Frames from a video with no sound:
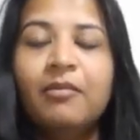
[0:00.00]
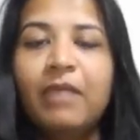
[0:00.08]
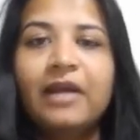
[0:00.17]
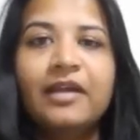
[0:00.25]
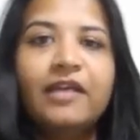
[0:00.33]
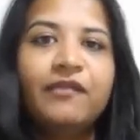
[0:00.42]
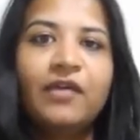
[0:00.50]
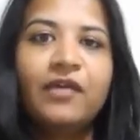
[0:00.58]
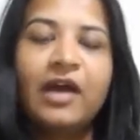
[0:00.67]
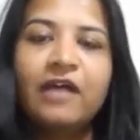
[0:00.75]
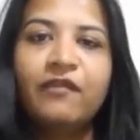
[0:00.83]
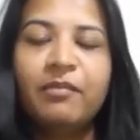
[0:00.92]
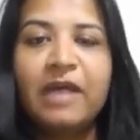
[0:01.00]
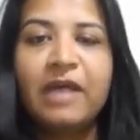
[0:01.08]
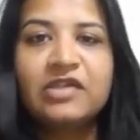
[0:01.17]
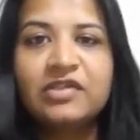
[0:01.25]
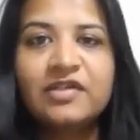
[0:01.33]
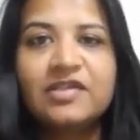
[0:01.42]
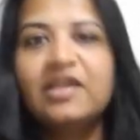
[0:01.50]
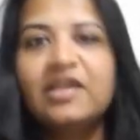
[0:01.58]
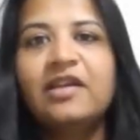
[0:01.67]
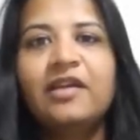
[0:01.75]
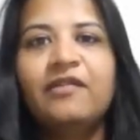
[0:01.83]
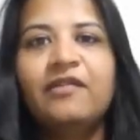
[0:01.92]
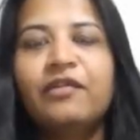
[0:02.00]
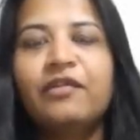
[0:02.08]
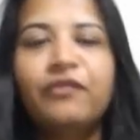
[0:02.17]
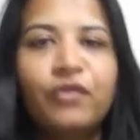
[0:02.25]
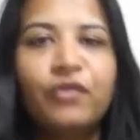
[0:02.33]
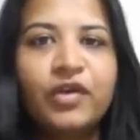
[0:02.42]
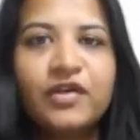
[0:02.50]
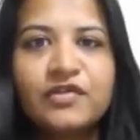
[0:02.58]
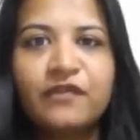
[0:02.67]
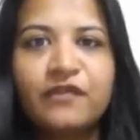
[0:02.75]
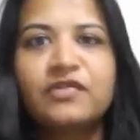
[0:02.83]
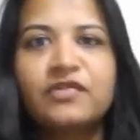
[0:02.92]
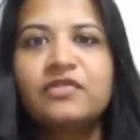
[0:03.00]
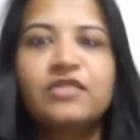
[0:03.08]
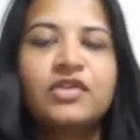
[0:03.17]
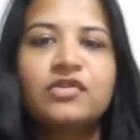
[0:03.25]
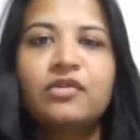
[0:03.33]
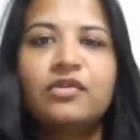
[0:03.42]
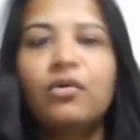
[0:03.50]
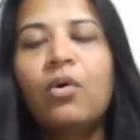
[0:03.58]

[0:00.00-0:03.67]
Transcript: But if you have a bachelor's degree with 4 years of concentration